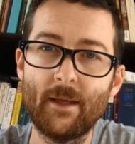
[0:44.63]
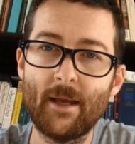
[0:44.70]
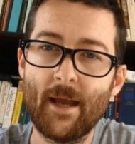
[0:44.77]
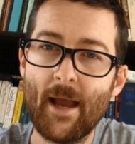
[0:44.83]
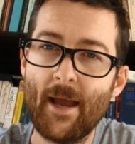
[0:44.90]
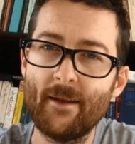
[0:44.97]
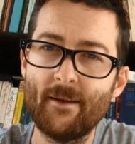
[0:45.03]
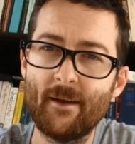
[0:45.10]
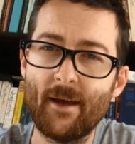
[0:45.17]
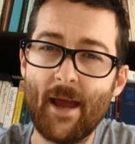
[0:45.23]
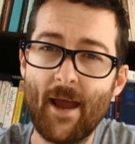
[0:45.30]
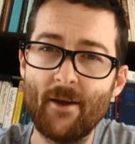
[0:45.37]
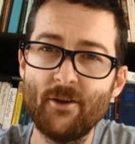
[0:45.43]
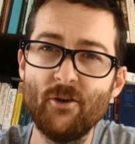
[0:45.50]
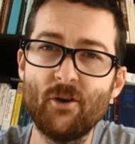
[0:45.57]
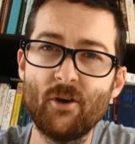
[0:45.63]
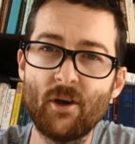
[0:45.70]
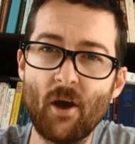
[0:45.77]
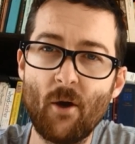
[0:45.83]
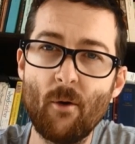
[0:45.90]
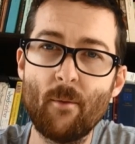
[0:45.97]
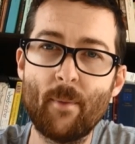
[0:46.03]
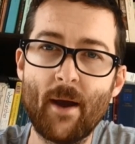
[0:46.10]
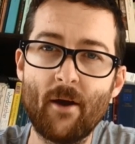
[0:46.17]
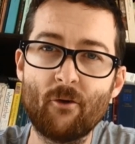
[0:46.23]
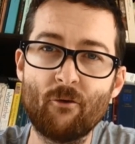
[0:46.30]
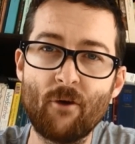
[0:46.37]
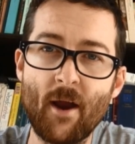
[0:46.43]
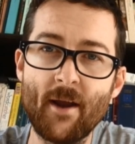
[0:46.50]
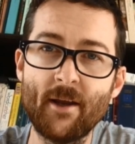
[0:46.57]
and how you can go about
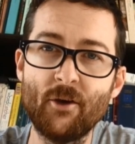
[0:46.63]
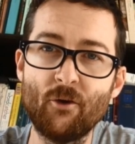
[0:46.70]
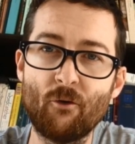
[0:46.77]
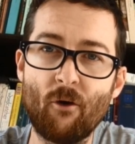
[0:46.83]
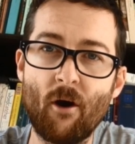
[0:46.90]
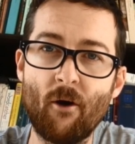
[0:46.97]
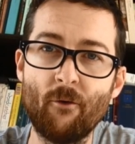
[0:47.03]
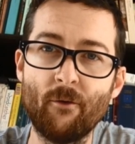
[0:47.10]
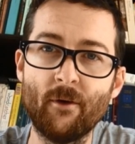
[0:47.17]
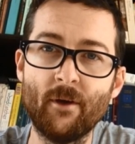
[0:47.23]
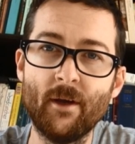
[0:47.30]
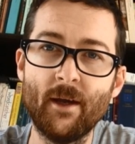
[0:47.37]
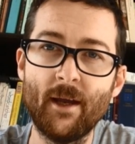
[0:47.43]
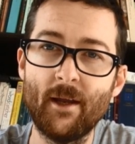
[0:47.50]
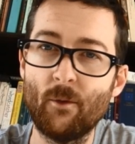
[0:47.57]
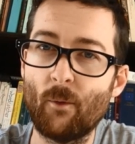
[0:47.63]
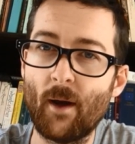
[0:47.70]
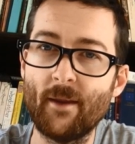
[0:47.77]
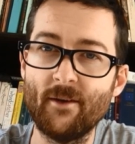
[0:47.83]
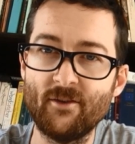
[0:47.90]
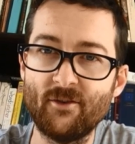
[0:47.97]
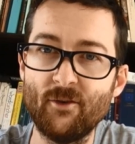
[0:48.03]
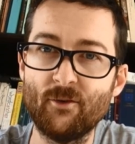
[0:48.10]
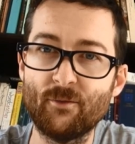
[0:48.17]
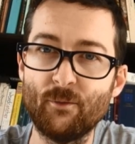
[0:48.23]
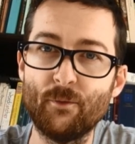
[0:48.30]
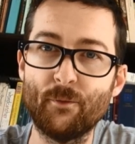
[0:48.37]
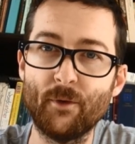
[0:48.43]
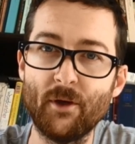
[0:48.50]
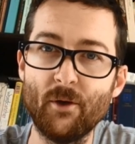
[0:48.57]
creating your own in a way that's useful
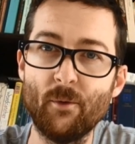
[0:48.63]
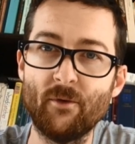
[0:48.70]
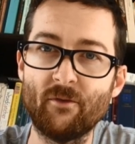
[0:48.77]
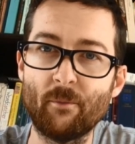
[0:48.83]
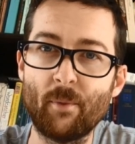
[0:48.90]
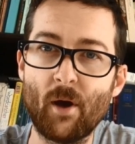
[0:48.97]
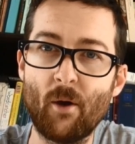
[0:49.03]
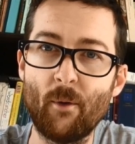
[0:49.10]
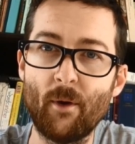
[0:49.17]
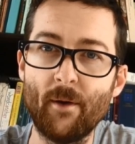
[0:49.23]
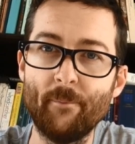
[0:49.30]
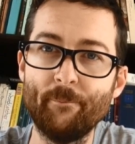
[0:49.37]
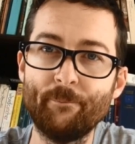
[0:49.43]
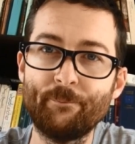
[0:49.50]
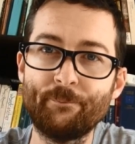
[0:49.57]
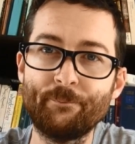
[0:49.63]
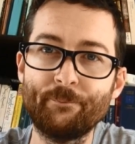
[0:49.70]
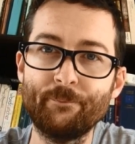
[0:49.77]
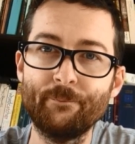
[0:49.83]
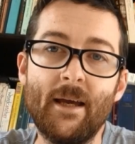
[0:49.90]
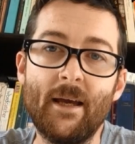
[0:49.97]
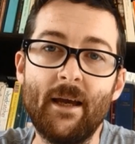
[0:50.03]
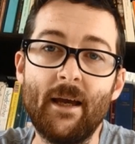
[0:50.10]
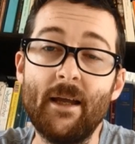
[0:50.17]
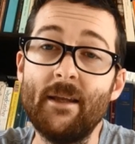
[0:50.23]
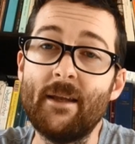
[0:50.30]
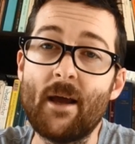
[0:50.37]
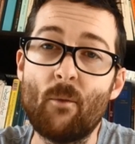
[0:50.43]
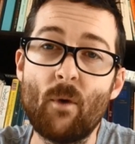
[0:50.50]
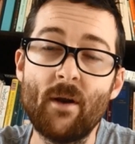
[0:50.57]
for you as a poet.
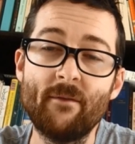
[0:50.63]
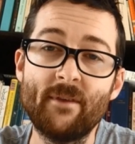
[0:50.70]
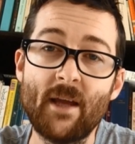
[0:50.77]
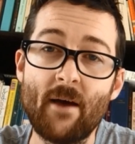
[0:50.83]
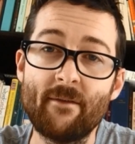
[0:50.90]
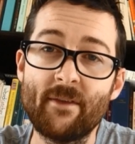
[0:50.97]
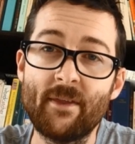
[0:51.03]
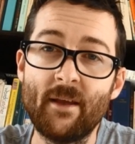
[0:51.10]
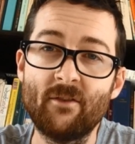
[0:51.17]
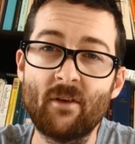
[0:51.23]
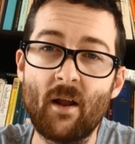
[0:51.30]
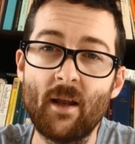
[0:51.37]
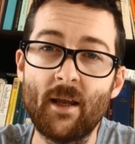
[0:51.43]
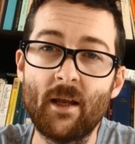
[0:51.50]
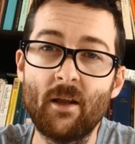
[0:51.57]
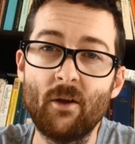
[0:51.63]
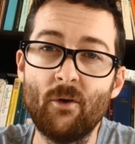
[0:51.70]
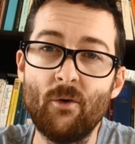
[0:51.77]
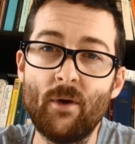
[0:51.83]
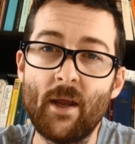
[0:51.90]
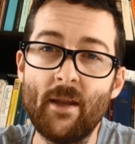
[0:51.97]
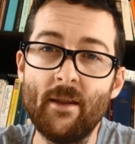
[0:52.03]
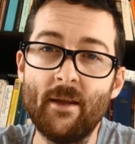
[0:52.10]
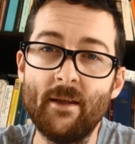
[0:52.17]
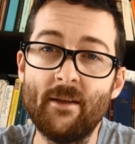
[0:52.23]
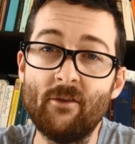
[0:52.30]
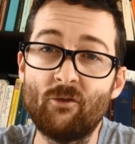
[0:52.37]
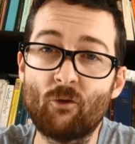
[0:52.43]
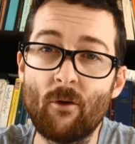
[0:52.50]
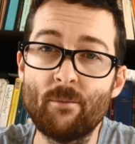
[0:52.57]
Now, one of the other things I'll include in the
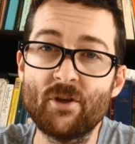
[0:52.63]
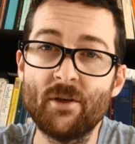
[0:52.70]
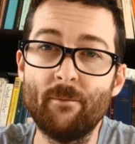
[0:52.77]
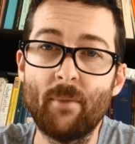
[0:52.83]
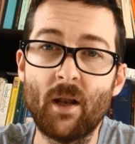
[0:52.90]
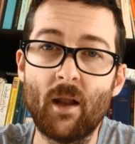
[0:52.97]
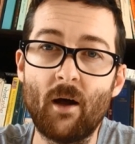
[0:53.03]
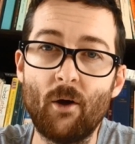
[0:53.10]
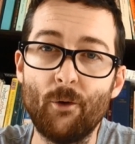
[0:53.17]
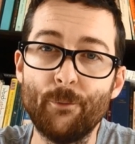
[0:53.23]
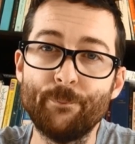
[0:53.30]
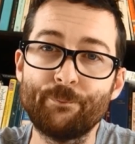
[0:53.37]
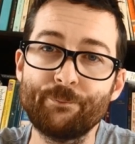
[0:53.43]
description below